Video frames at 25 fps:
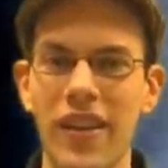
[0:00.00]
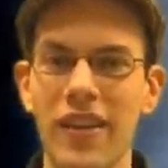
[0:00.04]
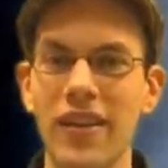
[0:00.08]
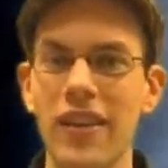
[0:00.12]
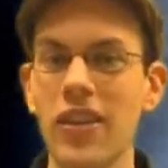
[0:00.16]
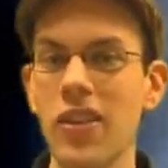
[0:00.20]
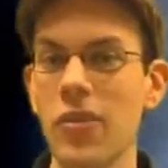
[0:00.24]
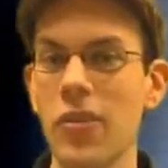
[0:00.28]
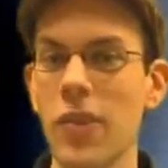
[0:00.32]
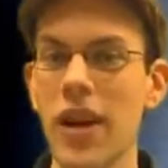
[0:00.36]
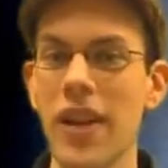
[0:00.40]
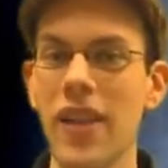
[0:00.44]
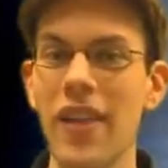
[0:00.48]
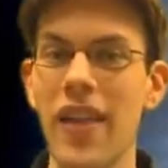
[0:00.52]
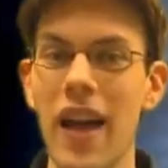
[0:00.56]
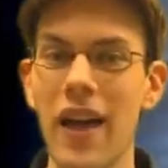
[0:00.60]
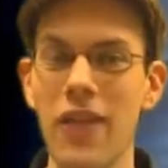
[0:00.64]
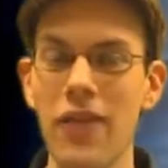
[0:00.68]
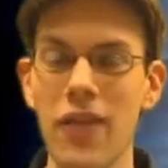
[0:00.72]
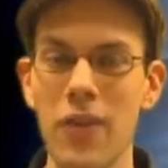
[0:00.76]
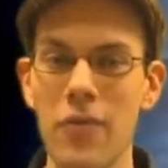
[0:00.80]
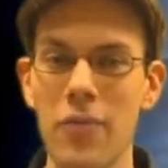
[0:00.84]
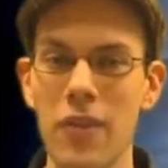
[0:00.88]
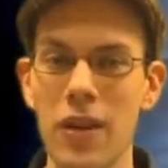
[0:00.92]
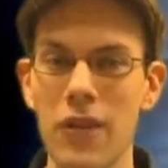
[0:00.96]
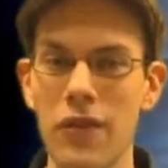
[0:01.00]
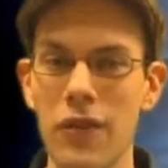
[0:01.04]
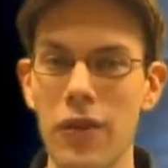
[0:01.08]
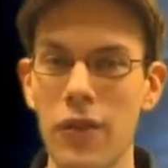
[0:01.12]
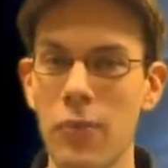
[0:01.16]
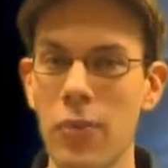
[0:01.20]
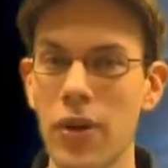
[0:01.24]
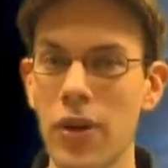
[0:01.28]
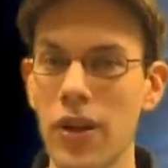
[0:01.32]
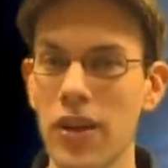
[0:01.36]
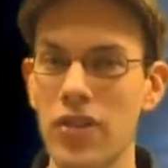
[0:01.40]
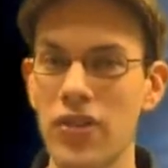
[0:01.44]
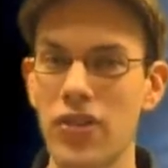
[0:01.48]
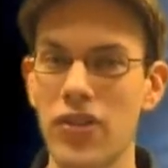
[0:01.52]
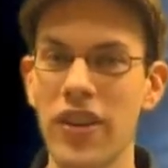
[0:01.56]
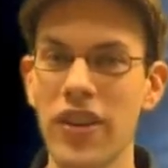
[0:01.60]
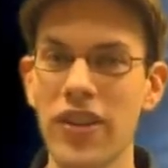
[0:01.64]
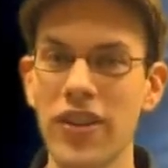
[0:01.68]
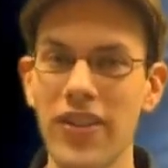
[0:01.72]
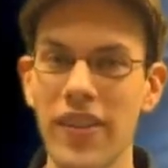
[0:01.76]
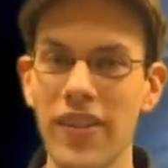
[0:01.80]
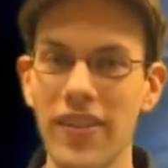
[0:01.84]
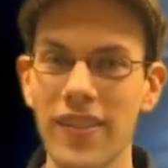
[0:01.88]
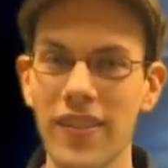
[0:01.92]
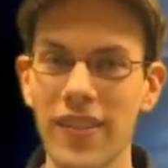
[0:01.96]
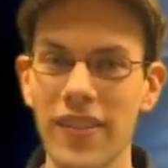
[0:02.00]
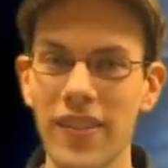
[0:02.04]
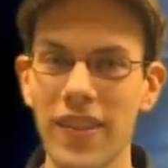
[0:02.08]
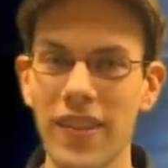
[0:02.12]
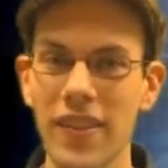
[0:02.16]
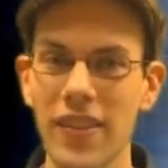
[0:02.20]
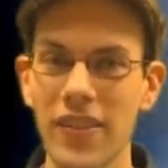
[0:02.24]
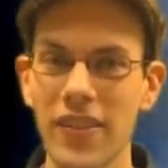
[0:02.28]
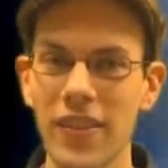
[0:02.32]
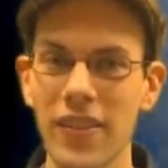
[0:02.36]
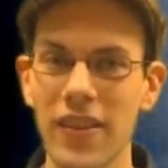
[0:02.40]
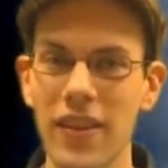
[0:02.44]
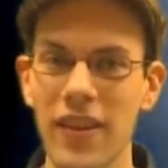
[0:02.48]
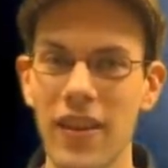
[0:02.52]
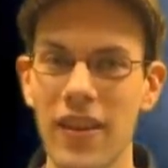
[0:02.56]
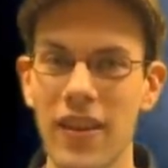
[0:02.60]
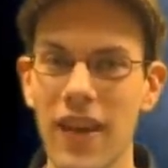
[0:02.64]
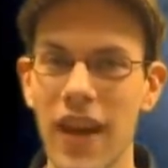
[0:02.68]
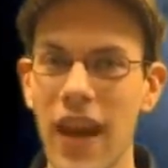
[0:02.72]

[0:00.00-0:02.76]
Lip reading: Now, you might laugh at me for putting trees on this list.